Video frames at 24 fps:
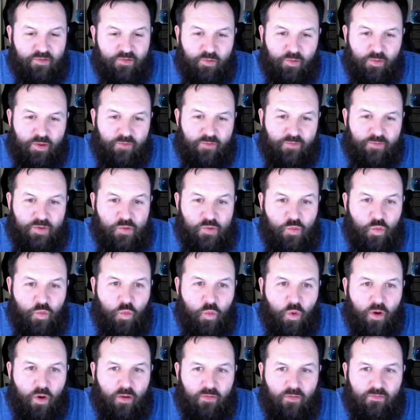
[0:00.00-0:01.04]
if you
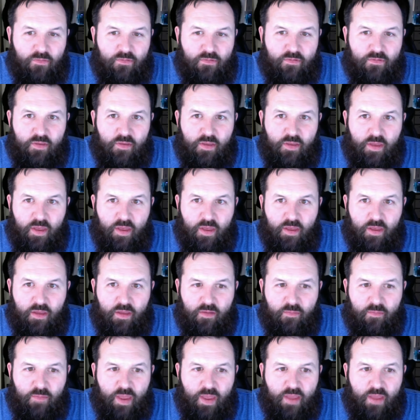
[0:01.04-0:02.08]
want,
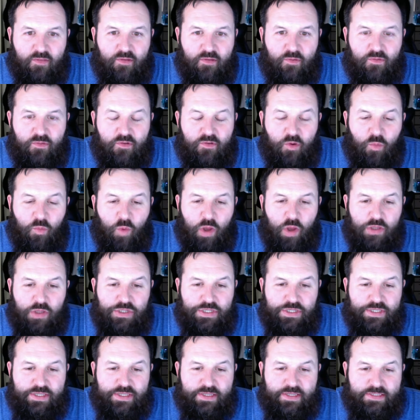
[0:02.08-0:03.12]
as you start
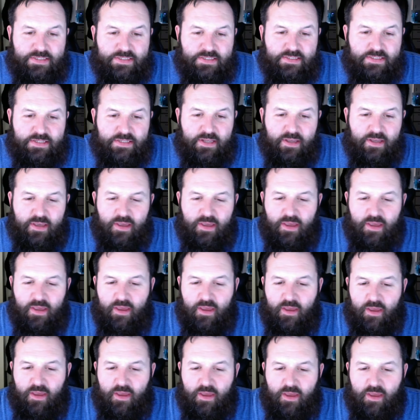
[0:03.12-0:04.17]
watching this,
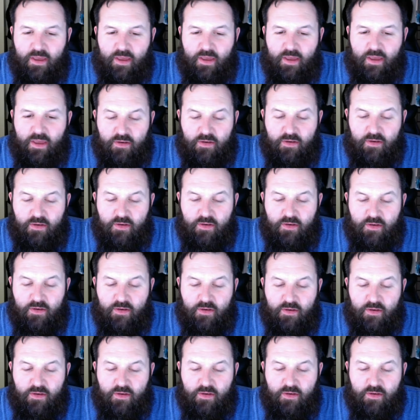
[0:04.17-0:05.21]
and if you
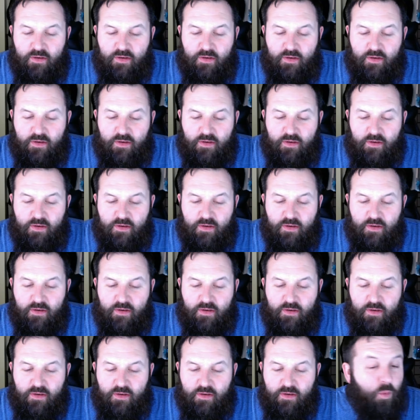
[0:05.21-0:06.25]
have a
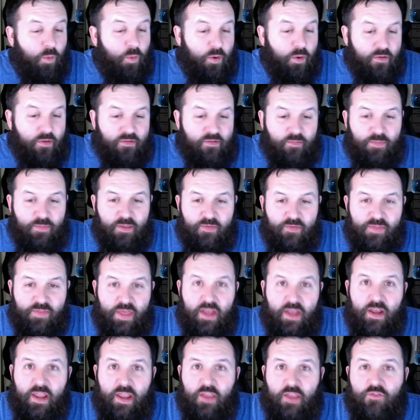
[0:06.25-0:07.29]
question or something of
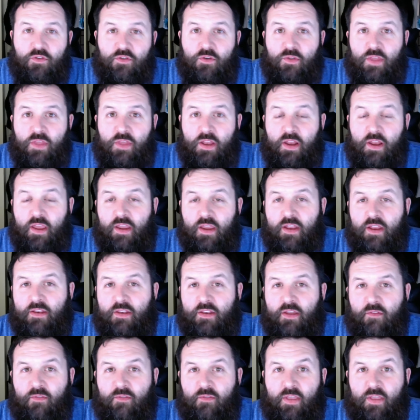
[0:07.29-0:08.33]
that nature, then I can
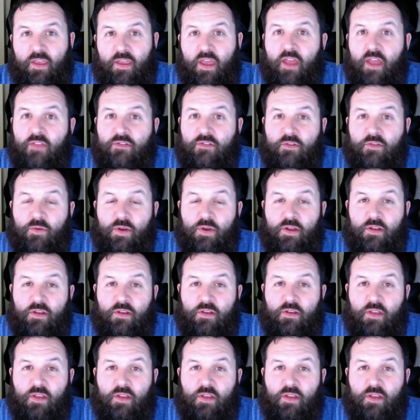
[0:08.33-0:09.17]
definitely answer it.